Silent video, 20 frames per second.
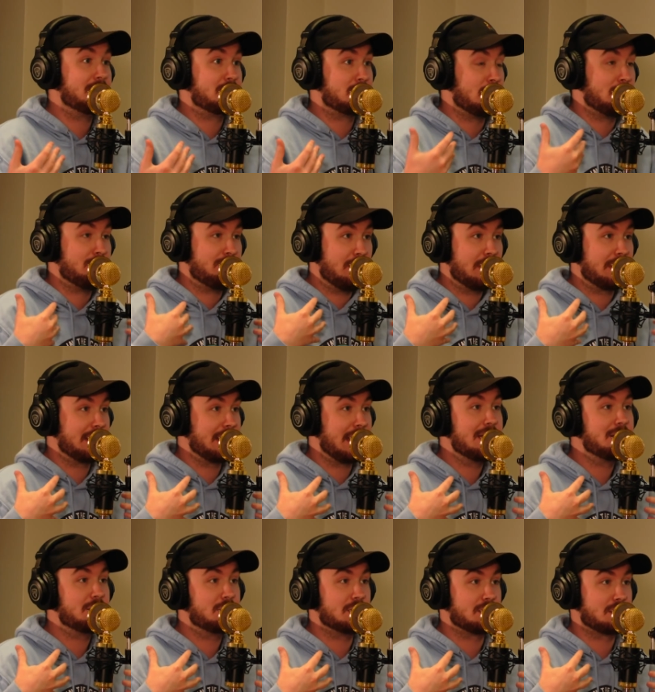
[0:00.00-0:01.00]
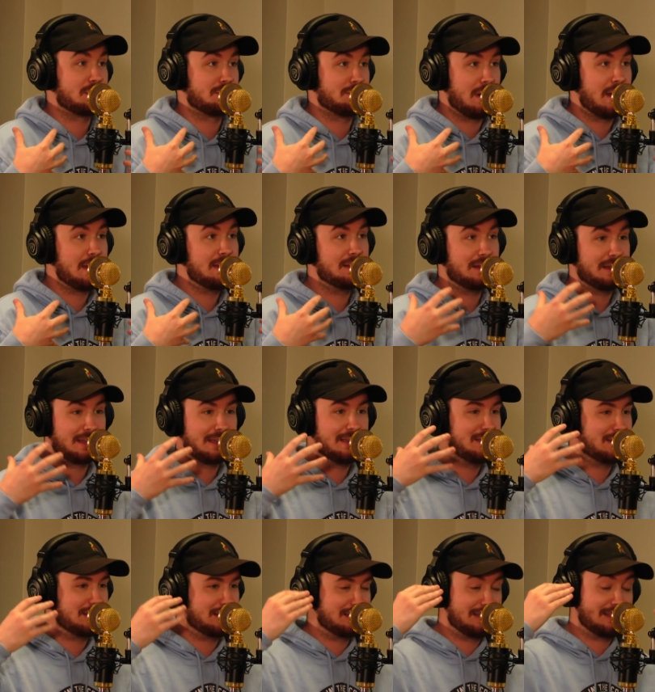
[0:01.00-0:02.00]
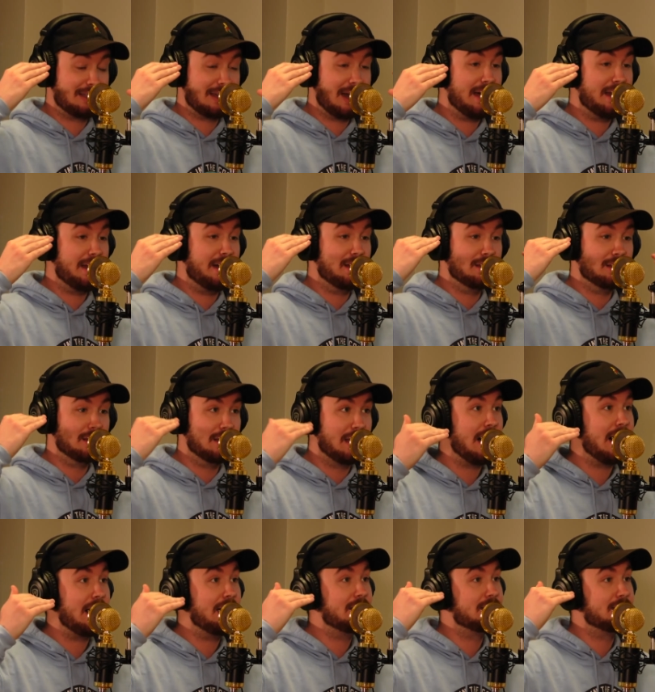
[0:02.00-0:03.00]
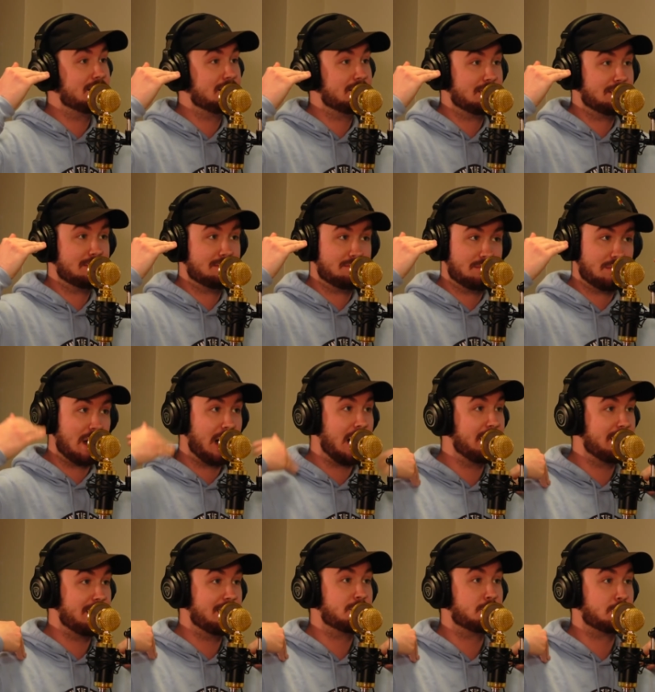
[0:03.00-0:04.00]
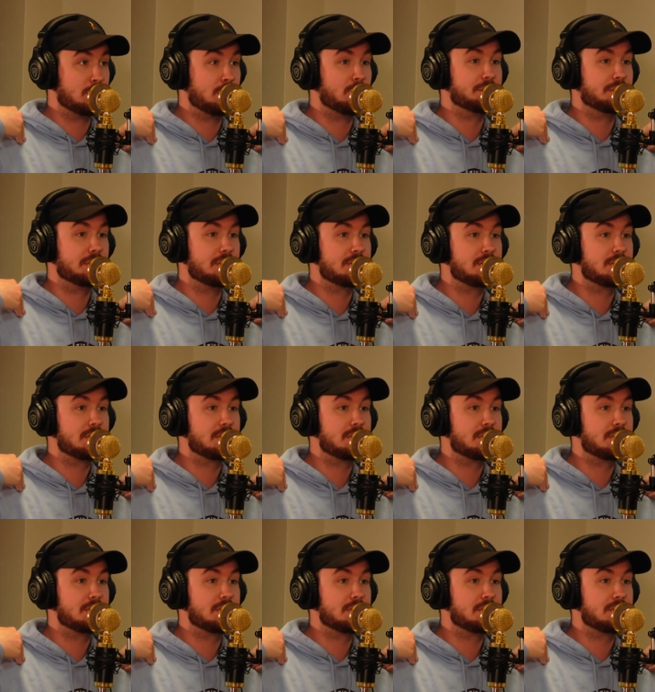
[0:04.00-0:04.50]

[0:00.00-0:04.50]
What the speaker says: fucking anxious, right? Like, he's got a lot on his shoulders.